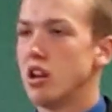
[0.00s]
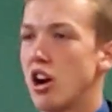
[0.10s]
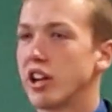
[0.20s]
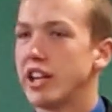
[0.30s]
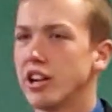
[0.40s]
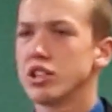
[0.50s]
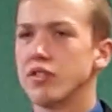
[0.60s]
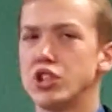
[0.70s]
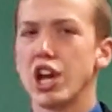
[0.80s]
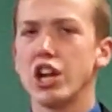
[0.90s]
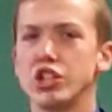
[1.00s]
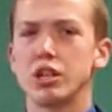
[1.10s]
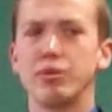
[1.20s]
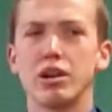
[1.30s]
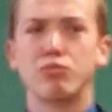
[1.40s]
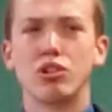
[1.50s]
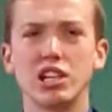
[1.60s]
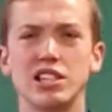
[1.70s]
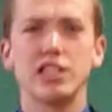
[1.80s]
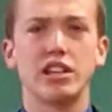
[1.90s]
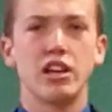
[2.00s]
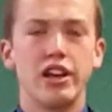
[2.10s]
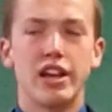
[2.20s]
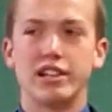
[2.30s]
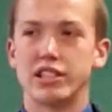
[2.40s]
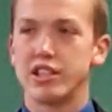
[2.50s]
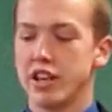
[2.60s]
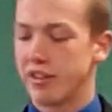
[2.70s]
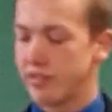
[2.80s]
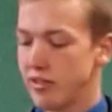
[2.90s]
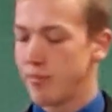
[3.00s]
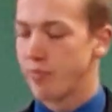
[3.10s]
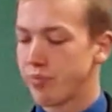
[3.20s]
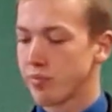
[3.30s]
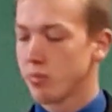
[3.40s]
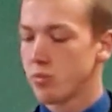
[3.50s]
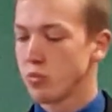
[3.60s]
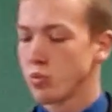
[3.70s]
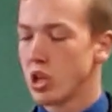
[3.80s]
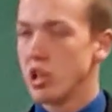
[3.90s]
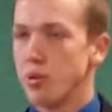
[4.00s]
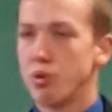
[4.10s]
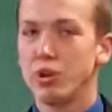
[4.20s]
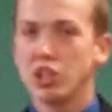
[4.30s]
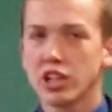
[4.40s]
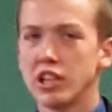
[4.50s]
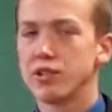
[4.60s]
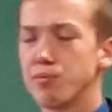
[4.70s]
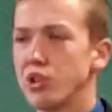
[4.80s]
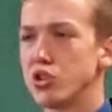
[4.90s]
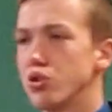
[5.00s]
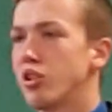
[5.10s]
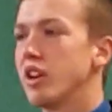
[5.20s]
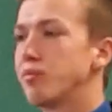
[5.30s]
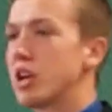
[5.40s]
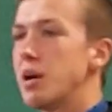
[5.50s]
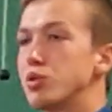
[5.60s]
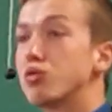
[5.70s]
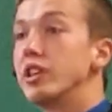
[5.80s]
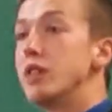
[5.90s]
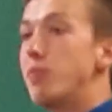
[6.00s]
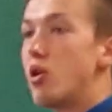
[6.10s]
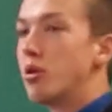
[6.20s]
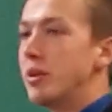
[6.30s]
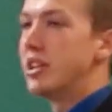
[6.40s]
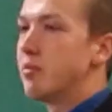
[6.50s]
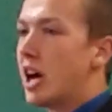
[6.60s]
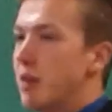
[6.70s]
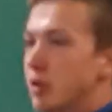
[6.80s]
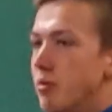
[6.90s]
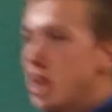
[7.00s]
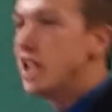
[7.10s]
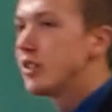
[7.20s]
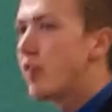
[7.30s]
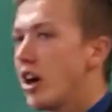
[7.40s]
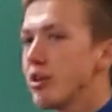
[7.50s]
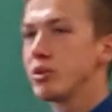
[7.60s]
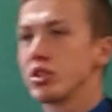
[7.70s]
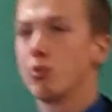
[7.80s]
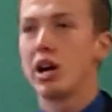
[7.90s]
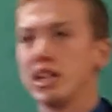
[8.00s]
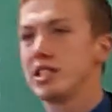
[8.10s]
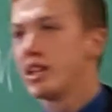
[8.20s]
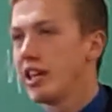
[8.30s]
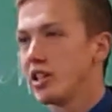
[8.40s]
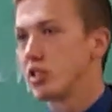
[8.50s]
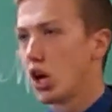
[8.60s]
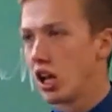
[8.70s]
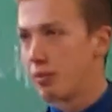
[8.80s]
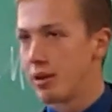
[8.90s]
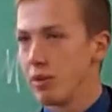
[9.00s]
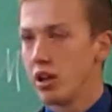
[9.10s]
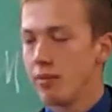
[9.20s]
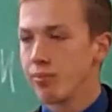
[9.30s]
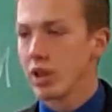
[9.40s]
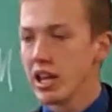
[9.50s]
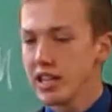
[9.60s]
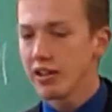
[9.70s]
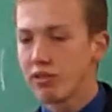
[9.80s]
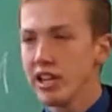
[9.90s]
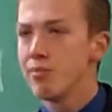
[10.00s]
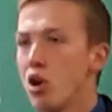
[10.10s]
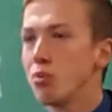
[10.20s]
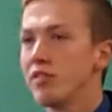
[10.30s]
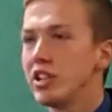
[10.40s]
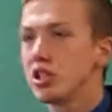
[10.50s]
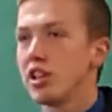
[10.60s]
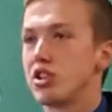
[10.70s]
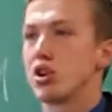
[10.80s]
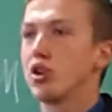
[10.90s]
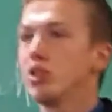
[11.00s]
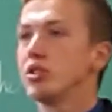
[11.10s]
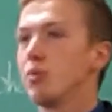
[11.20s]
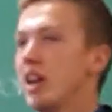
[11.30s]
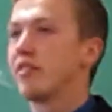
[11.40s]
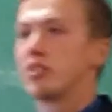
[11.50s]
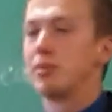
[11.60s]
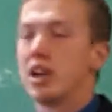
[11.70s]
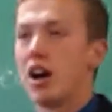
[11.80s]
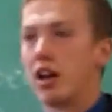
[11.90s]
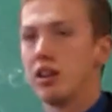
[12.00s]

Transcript: Our gears of change can become rusty and stiff. When we look at the story of perhaps Rehoboam in the Bible, his father was the wise king Solomon. And yet Rehoboam eventually turned away from God.